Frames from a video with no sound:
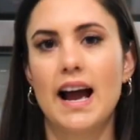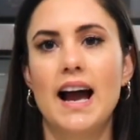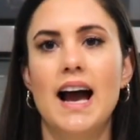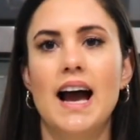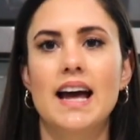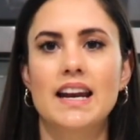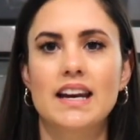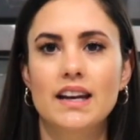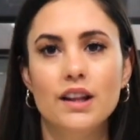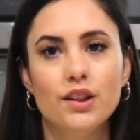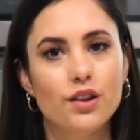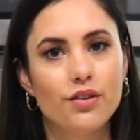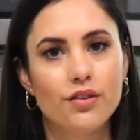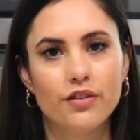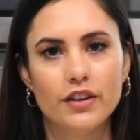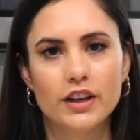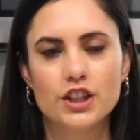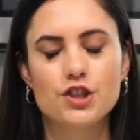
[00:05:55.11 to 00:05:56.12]
I had it in the
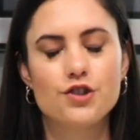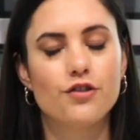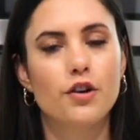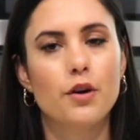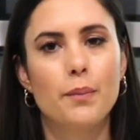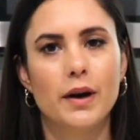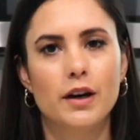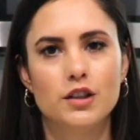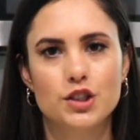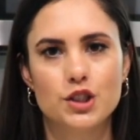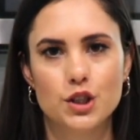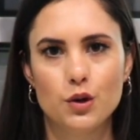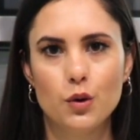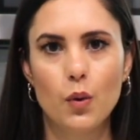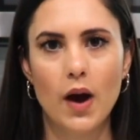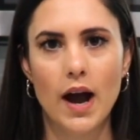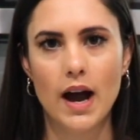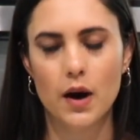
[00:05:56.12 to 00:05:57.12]
fridge for about
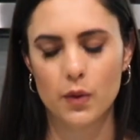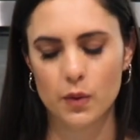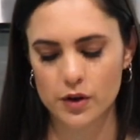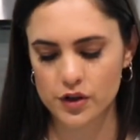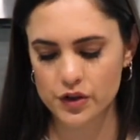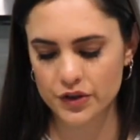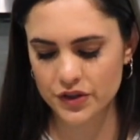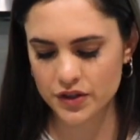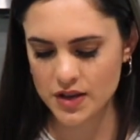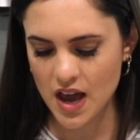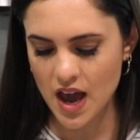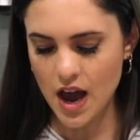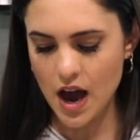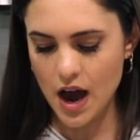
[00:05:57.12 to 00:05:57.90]
2 hours.